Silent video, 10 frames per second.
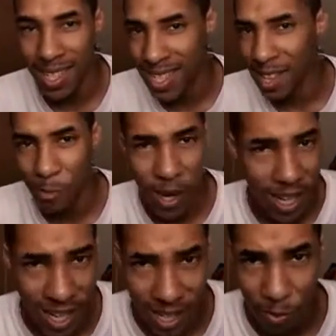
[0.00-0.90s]
Isn't that the
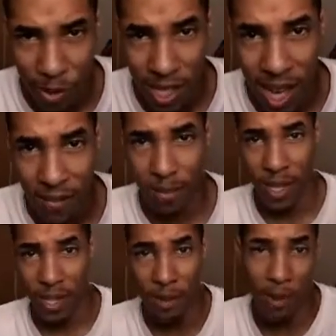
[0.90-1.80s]
way it is in real life?
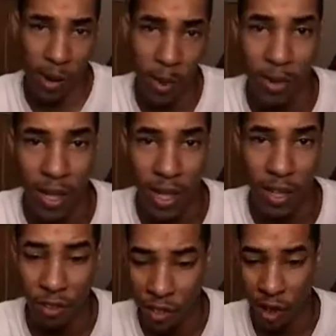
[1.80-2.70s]
You don't come up to here
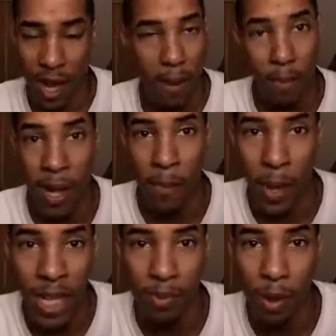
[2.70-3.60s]
and you start like playing
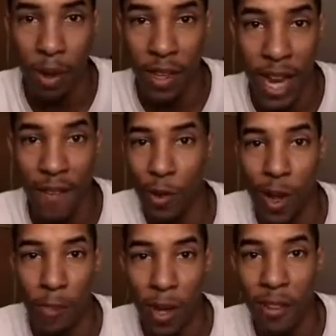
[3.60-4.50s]
baseball, then after
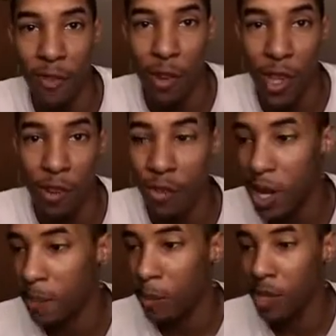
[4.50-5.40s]
you like play for it, you
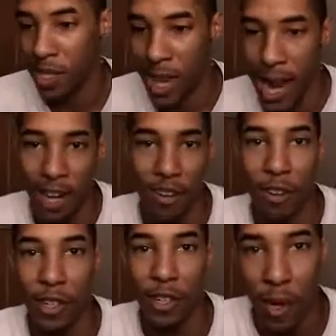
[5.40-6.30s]
get points to add
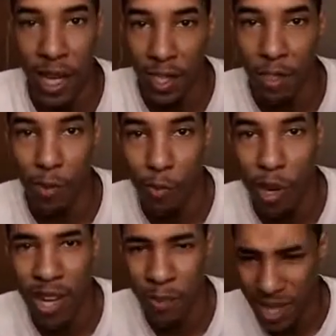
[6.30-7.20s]
into your swing, into your
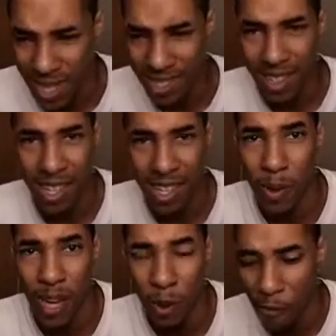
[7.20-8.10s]
run. That sucks.
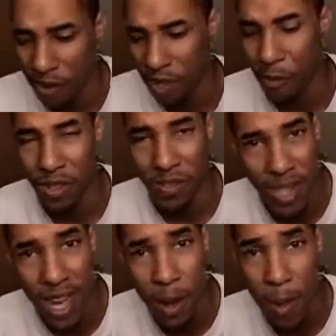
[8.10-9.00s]
Over the course of
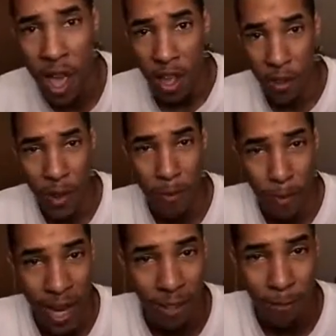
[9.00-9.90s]
time, you
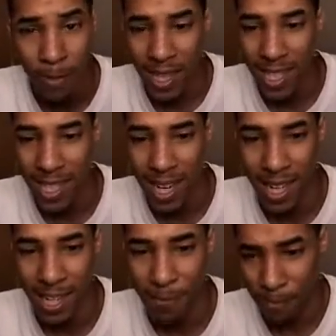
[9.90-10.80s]
get better. It's not
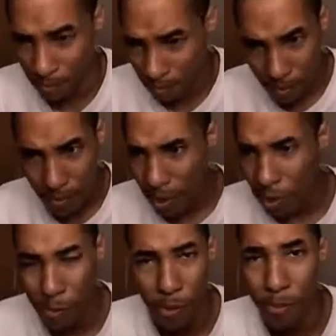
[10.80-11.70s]
like
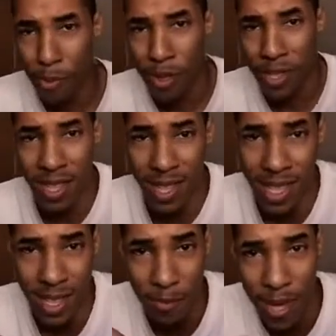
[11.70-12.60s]
you're putting points into
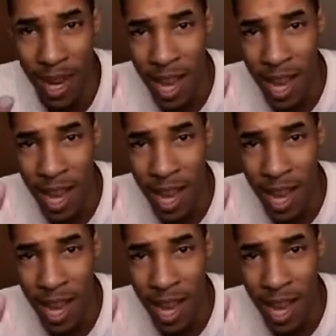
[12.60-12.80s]
things.